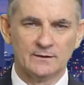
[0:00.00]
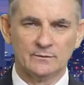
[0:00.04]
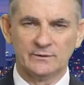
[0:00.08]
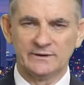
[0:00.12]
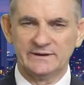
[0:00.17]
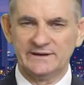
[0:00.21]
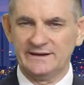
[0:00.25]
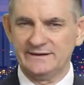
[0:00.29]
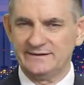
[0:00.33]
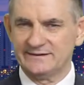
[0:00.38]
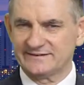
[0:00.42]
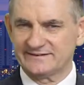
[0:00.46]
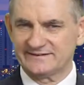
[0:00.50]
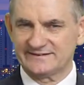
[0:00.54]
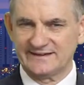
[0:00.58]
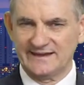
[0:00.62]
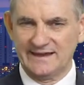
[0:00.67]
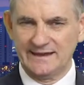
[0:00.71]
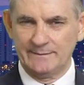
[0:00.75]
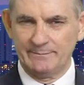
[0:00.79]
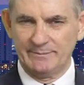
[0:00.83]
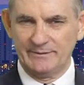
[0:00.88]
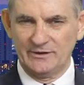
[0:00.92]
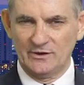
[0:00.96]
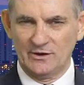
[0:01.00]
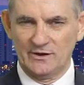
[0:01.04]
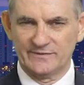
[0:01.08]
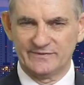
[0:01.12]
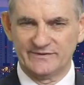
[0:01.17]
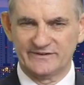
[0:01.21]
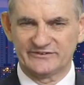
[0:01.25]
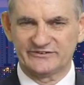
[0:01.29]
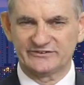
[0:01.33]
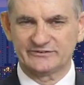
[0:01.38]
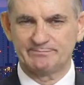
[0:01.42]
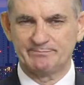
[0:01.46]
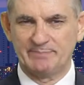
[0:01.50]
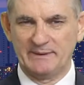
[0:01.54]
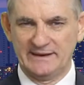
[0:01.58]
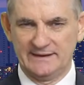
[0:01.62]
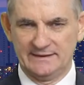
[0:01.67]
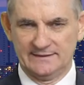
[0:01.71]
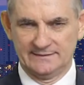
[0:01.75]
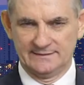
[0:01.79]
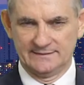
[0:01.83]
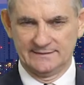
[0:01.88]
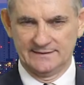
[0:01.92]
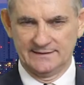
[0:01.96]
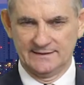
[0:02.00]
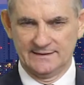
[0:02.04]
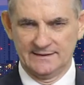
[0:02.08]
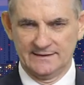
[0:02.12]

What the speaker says: We need to see beyond the spin